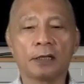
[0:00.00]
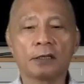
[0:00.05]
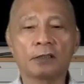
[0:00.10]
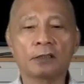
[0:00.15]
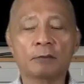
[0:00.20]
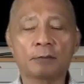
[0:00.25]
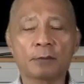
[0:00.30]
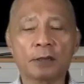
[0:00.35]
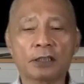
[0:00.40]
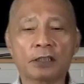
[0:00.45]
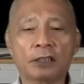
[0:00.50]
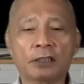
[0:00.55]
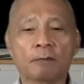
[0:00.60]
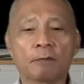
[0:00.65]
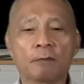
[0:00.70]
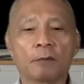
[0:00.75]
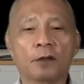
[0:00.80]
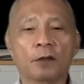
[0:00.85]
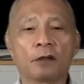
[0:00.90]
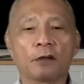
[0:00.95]
Thank you so much
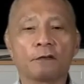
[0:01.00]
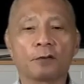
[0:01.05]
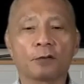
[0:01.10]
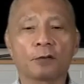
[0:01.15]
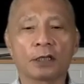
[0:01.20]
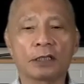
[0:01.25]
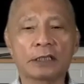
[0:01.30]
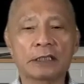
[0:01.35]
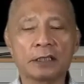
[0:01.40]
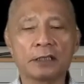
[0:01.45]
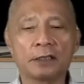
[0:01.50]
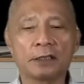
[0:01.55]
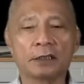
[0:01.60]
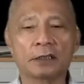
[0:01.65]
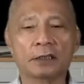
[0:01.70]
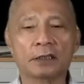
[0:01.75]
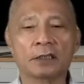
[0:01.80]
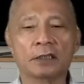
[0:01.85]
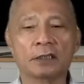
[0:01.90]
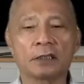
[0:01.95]
for listening.
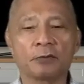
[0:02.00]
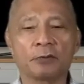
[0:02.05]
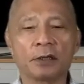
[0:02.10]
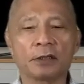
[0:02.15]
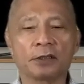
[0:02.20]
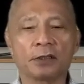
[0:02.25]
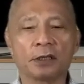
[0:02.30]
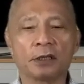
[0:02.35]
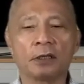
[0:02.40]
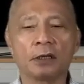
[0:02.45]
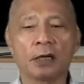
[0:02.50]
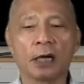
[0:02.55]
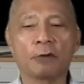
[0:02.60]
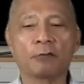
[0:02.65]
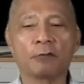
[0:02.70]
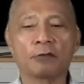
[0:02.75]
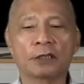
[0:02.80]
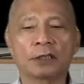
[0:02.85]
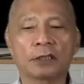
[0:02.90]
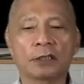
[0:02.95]
This is Seewing Yee. I
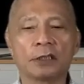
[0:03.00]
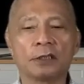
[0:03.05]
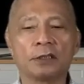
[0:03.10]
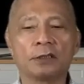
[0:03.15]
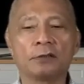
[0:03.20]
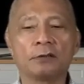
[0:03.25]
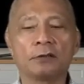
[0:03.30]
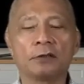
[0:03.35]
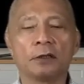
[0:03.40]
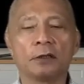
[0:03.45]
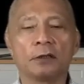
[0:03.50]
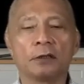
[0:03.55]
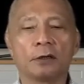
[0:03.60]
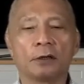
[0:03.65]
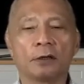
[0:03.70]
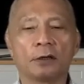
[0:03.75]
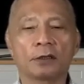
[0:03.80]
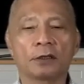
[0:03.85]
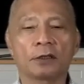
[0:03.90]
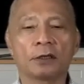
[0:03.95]
will see you
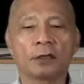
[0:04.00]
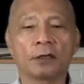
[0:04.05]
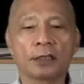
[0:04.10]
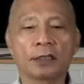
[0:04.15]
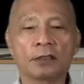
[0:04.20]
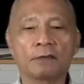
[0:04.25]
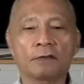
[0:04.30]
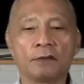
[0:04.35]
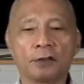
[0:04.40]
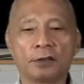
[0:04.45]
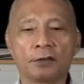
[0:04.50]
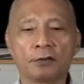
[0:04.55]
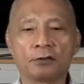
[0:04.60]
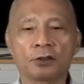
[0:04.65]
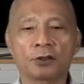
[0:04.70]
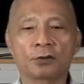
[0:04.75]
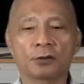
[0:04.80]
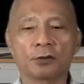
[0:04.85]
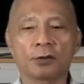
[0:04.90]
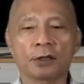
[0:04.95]
on the next video
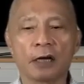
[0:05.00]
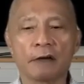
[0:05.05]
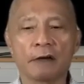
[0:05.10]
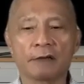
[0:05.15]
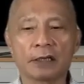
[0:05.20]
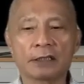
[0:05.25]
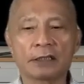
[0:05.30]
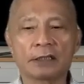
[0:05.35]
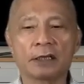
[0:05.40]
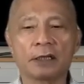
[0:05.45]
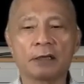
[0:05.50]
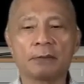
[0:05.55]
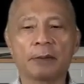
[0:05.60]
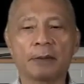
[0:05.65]
show. Have a nice day.